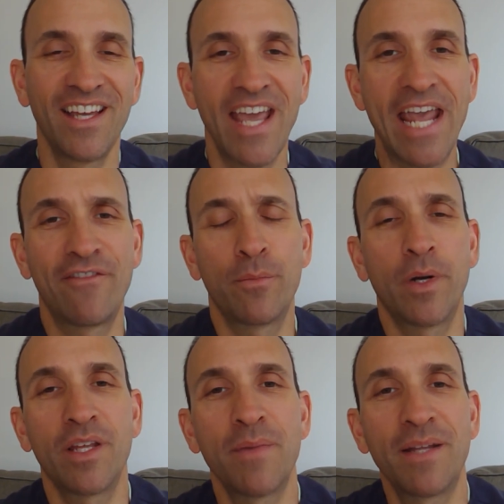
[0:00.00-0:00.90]
Hey
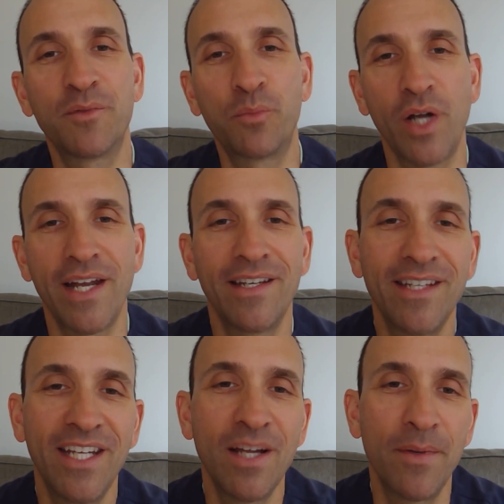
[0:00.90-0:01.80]
everybody, my name is Brian
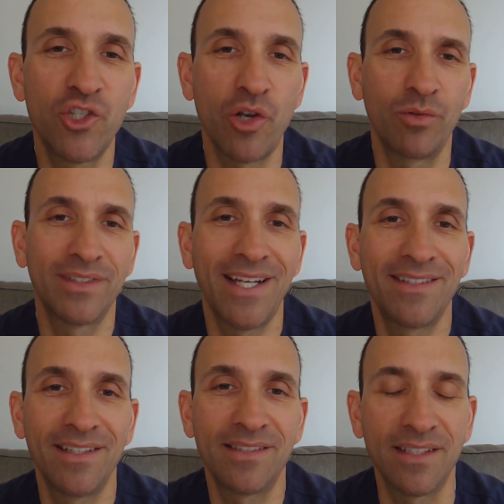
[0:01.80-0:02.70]
Hadeed. I'm a general
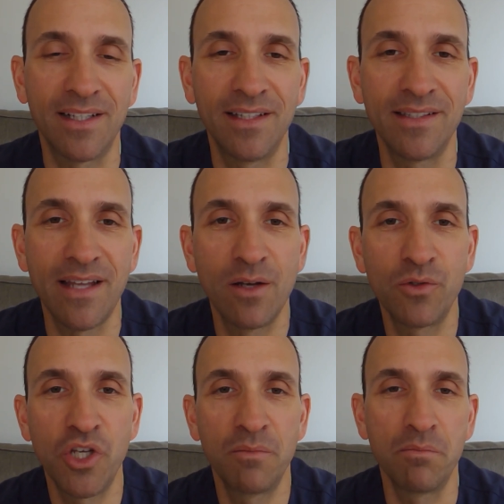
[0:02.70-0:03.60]
dentist in Clinton
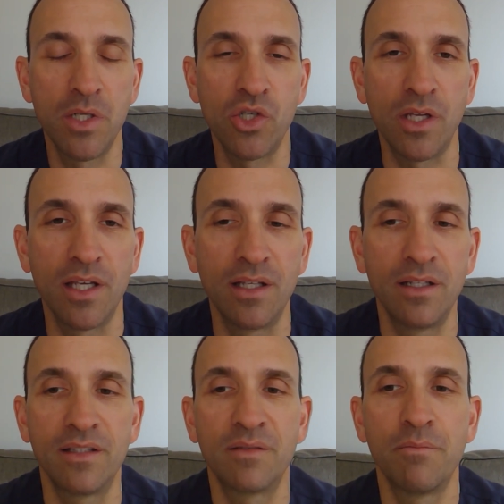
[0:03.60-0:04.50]
Township, Michigan.
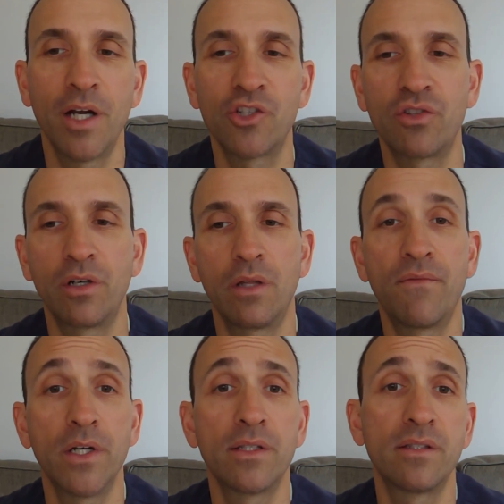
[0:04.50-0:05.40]
It's March
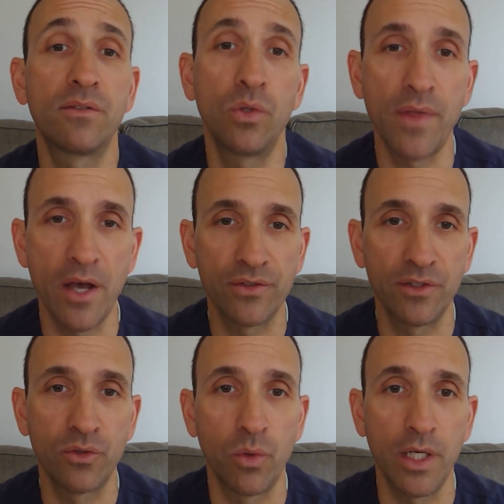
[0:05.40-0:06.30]
31st,
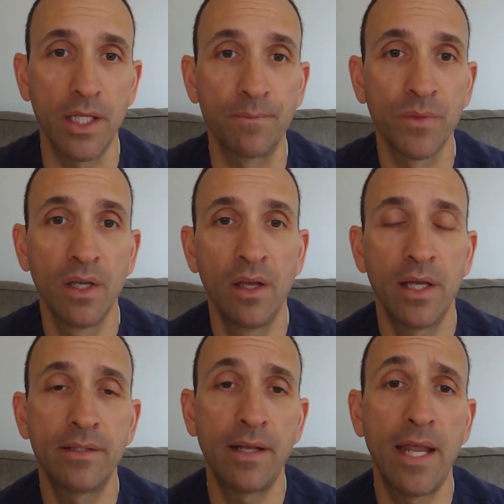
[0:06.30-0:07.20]
2020.
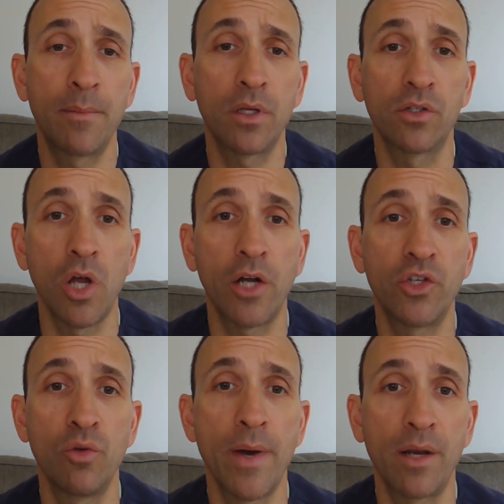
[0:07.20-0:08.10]
Today I'm going to talk
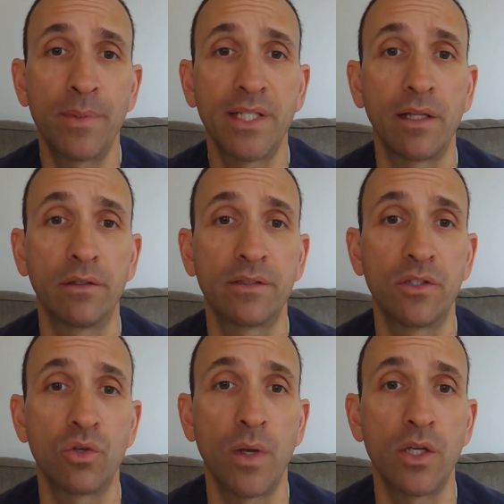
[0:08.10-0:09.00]
to you about a particular
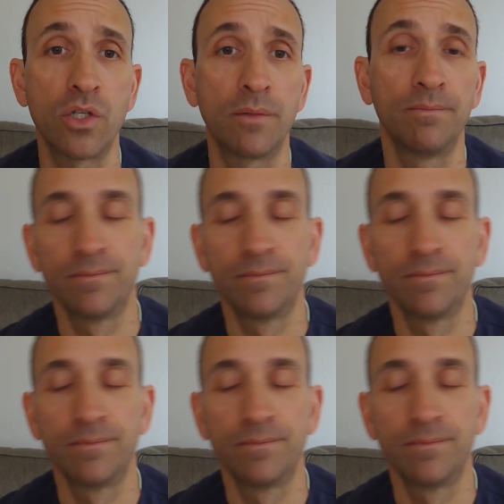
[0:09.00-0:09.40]
situation.